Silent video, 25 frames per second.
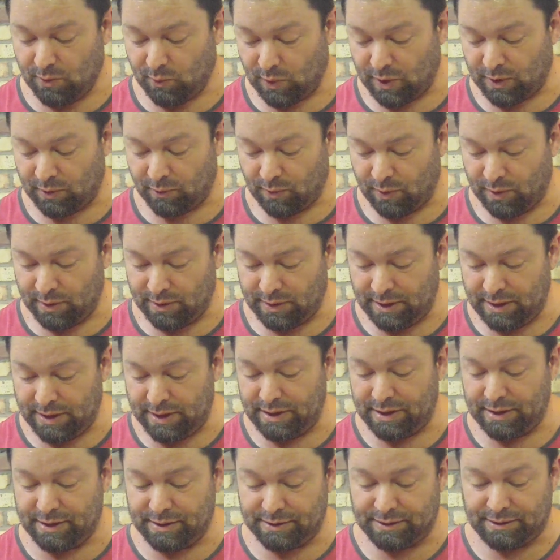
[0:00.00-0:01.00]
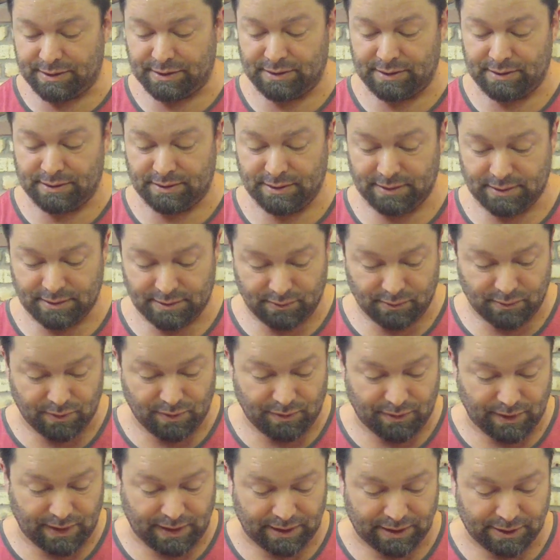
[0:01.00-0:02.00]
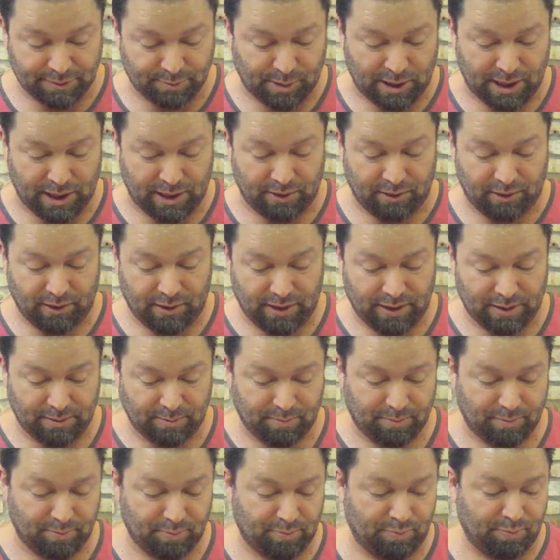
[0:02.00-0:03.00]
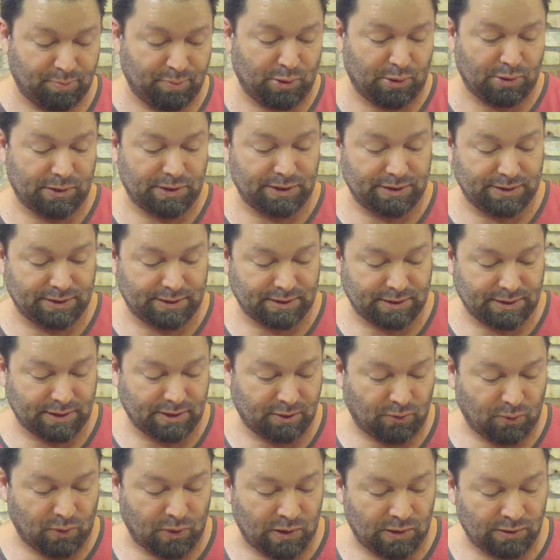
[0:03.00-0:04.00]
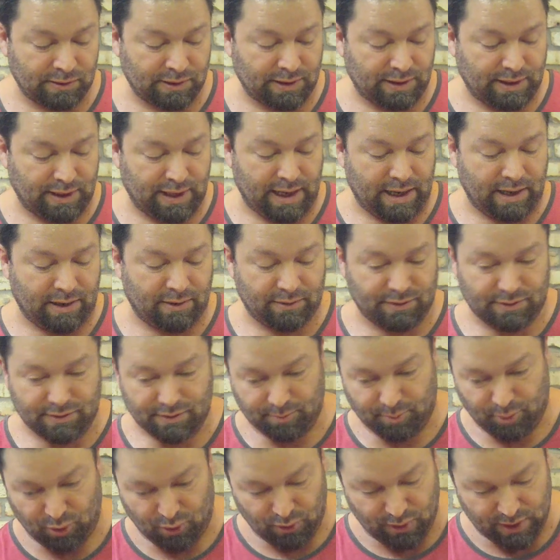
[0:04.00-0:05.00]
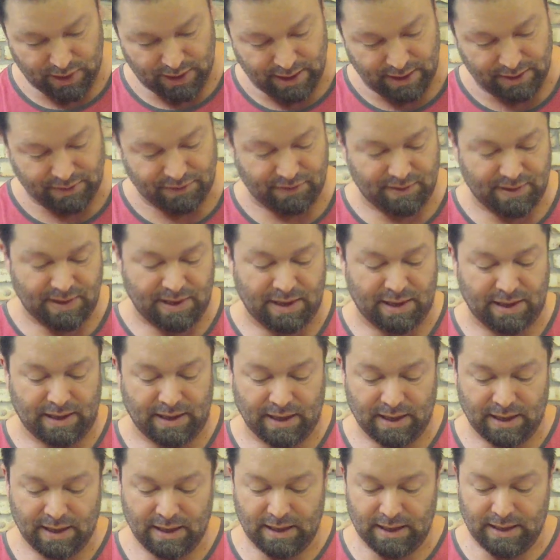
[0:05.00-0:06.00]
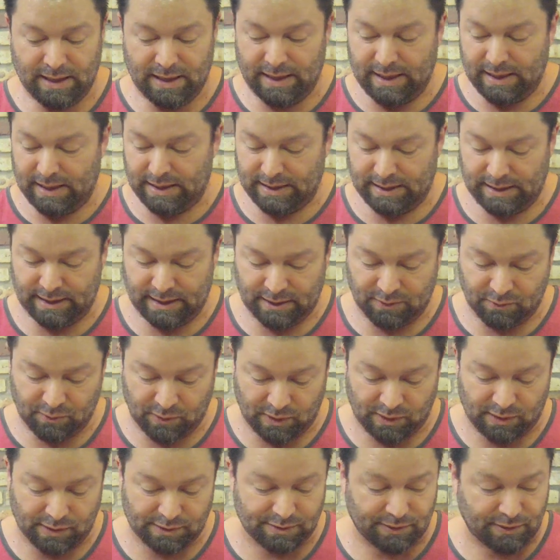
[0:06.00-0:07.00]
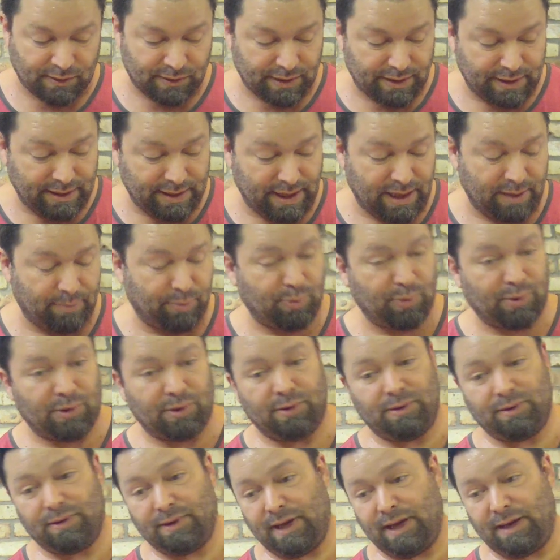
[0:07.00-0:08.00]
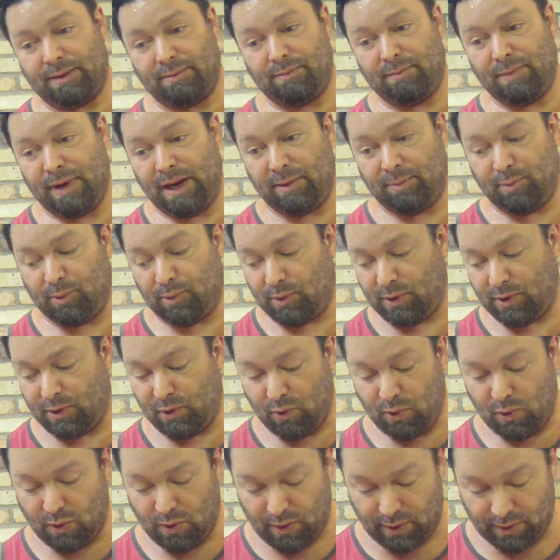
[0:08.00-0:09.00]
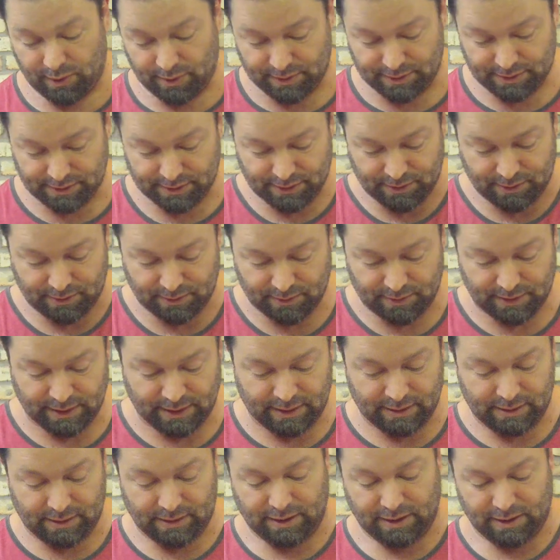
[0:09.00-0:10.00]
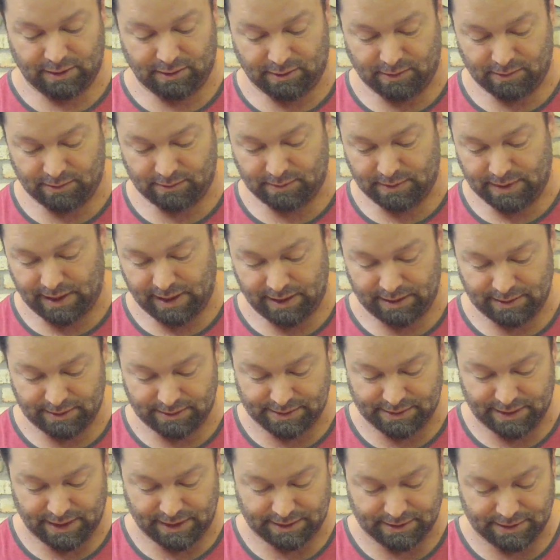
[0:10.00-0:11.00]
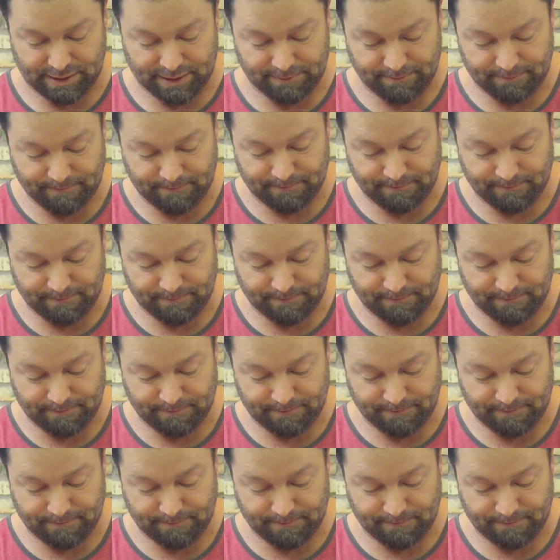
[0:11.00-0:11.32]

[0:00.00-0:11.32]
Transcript: we're going to run these through the thickness planer and pull this walnut down to pretty thin. And we're also going to taper that maple core, so then it'll get all tight and sexy.